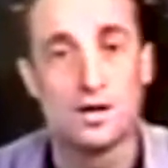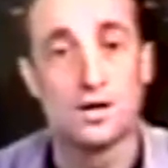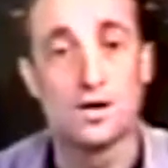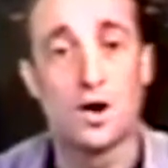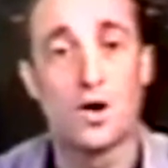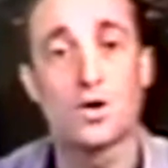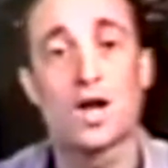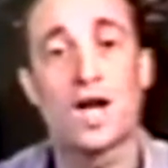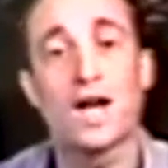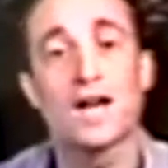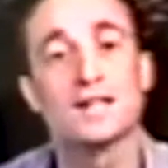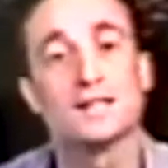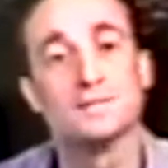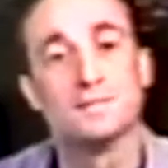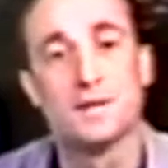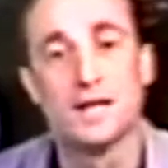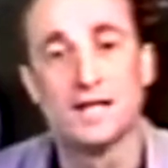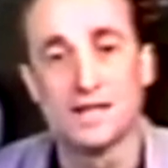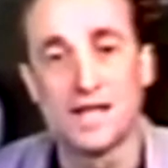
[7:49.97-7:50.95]
Okay,
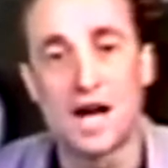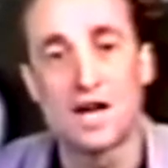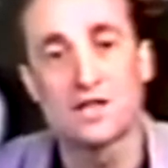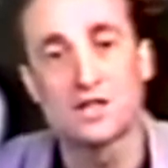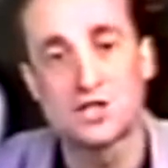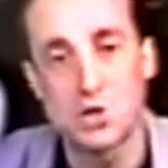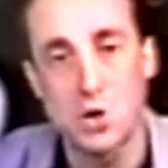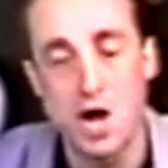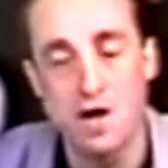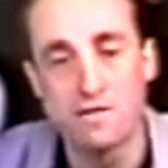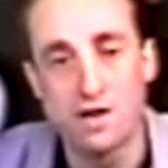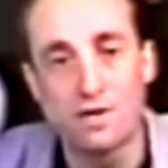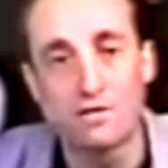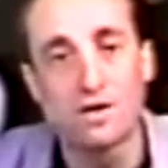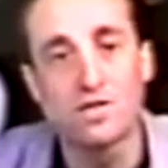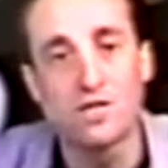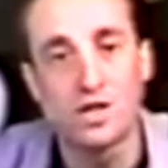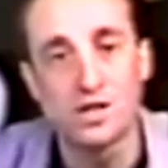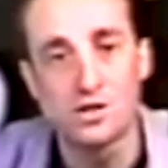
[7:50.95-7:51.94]
now that you have
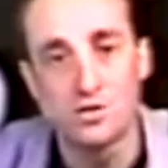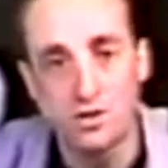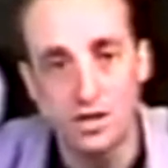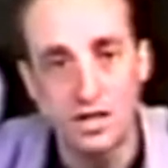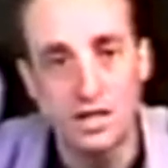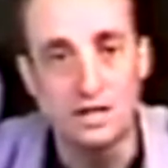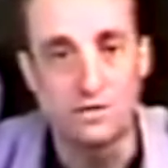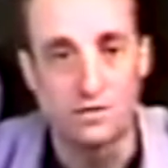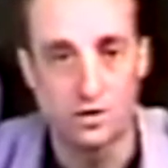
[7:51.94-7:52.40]
everything you need